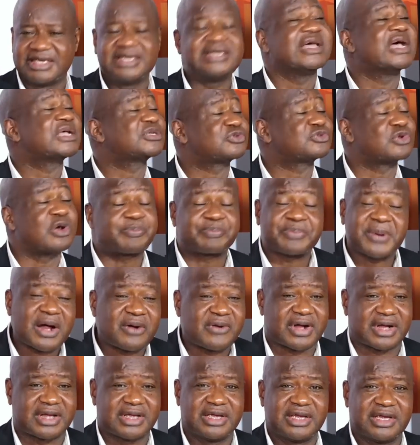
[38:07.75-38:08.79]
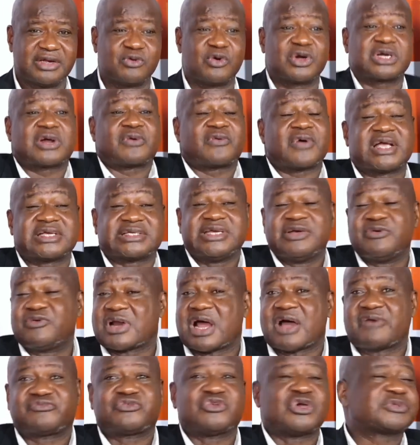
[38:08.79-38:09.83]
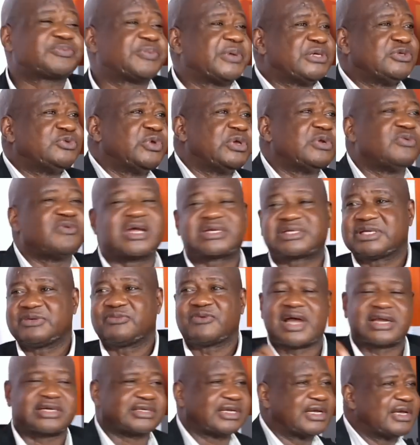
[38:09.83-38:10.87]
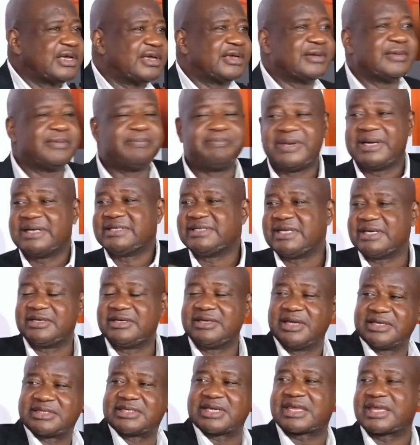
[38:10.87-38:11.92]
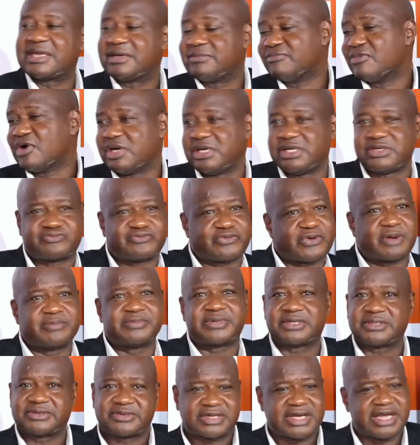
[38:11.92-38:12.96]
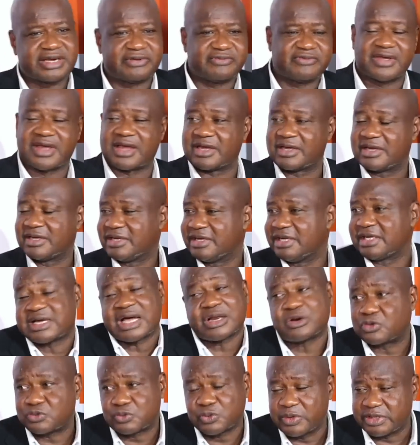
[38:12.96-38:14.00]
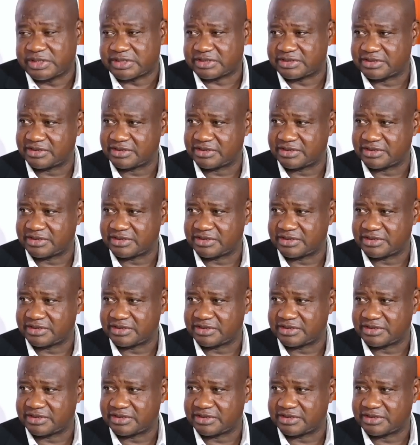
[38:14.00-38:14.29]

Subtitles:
He has no power. Otherwise, he would have just been doing what he wants, building, taking money from anywhere. He cannot do it.